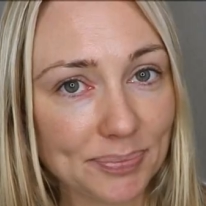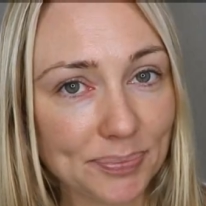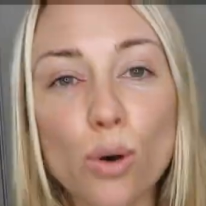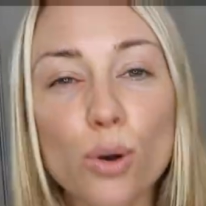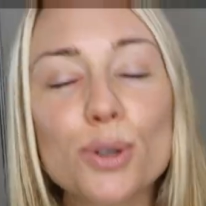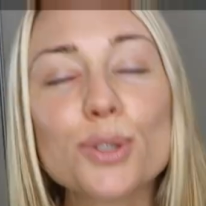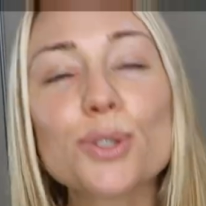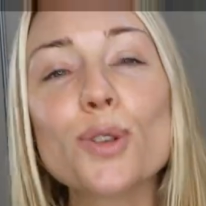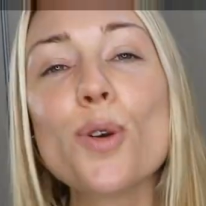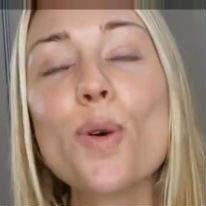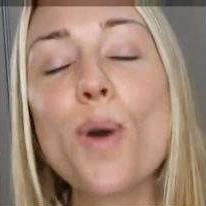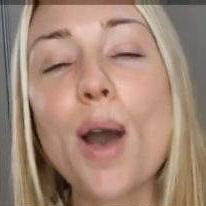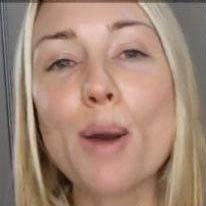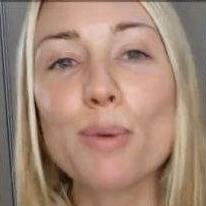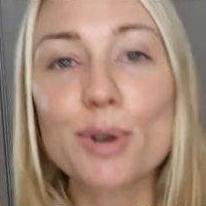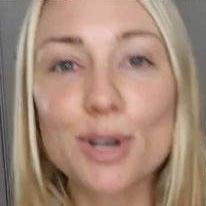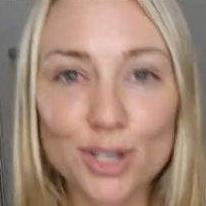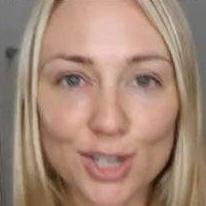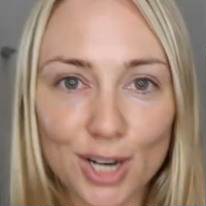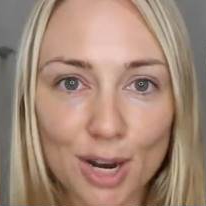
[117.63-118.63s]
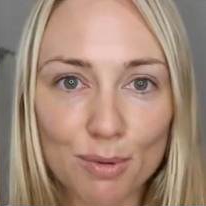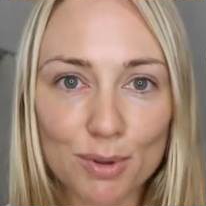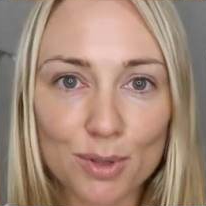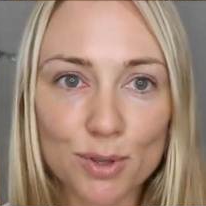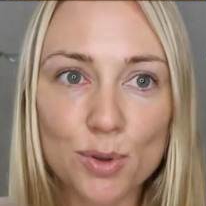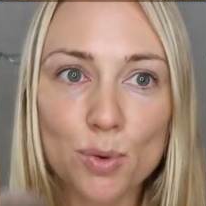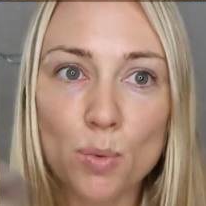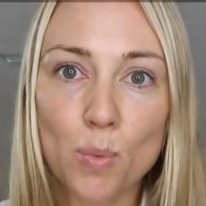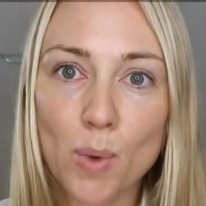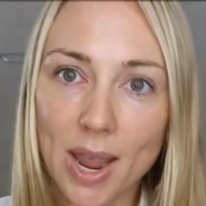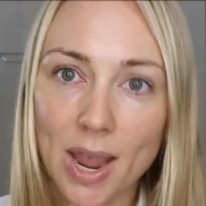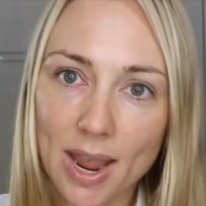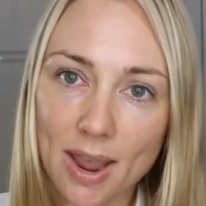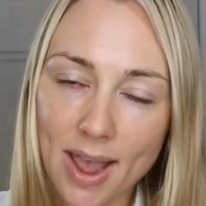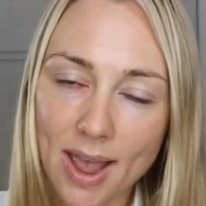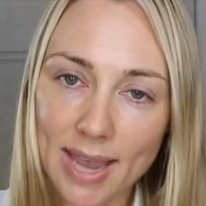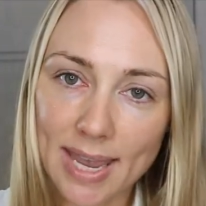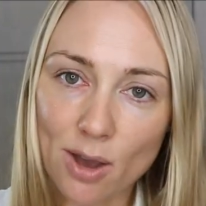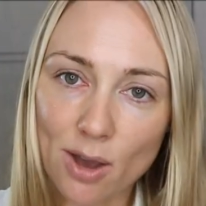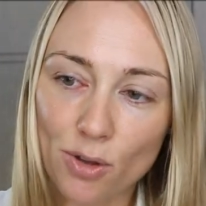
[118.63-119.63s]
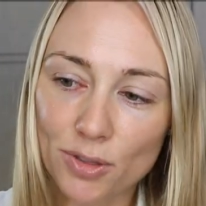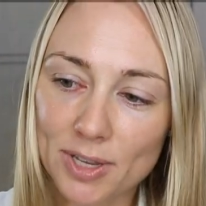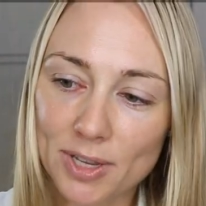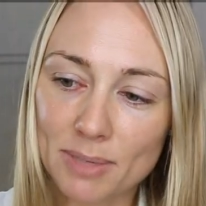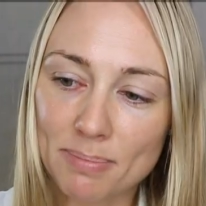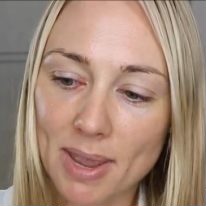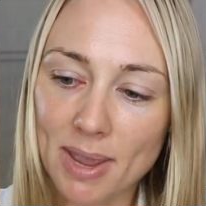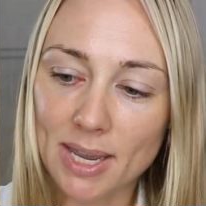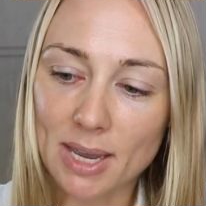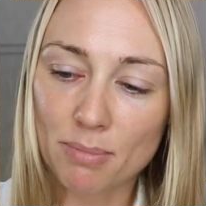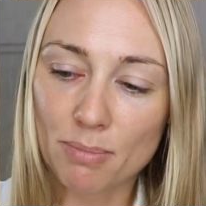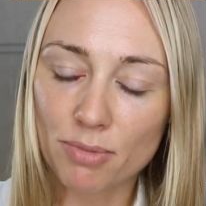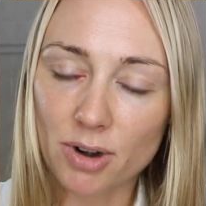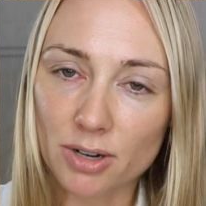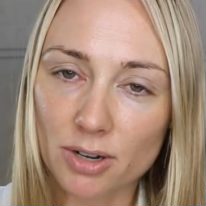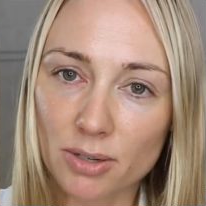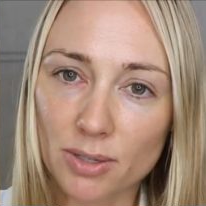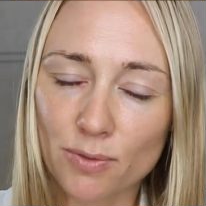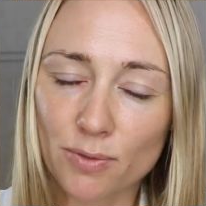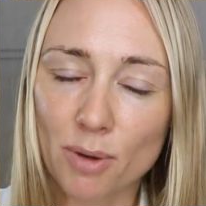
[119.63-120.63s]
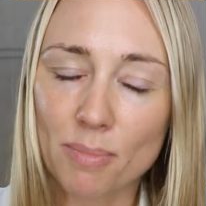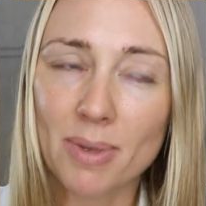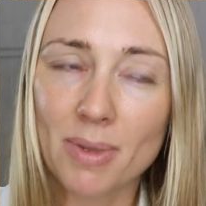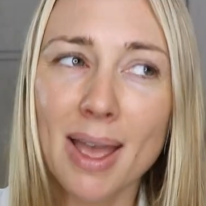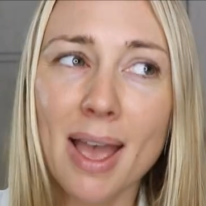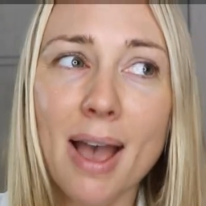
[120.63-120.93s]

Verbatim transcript: Also, I want to share with you where I got these makeup brushes from.